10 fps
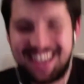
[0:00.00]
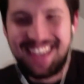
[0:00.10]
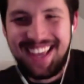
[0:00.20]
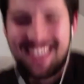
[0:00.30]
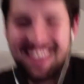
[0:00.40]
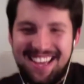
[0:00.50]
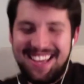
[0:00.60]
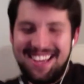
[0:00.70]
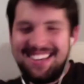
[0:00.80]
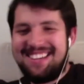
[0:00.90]

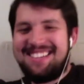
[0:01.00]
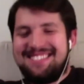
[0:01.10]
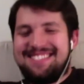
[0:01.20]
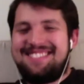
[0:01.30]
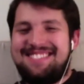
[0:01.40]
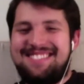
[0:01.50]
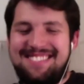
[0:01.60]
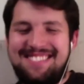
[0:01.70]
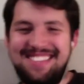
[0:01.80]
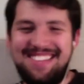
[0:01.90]

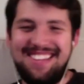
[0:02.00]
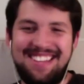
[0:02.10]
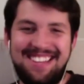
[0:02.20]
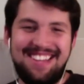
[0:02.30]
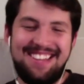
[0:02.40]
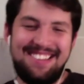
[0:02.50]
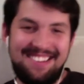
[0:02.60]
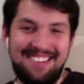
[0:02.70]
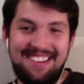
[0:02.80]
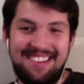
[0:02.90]

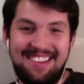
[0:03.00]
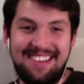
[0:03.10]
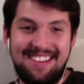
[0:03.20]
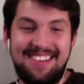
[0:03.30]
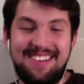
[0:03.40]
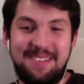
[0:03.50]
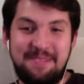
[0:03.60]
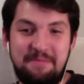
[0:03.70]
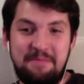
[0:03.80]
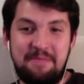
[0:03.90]

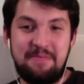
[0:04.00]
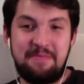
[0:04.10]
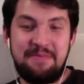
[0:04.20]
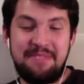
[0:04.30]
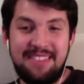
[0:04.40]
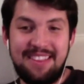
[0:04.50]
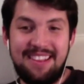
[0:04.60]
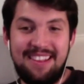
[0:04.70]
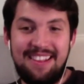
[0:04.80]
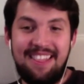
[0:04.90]

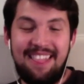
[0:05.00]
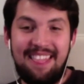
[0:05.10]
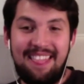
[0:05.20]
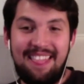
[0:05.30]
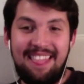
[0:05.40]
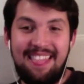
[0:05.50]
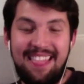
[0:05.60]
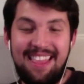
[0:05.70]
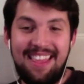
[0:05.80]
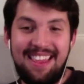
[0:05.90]

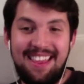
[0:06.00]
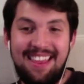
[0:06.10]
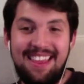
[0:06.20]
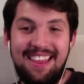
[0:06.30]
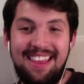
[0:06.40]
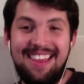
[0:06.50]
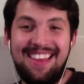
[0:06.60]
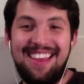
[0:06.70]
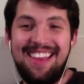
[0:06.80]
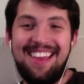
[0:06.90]

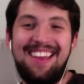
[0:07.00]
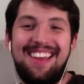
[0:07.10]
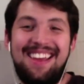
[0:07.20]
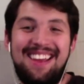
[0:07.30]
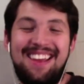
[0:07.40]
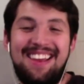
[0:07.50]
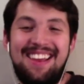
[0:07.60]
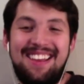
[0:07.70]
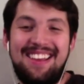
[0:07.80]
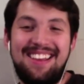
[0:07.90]
[no speech]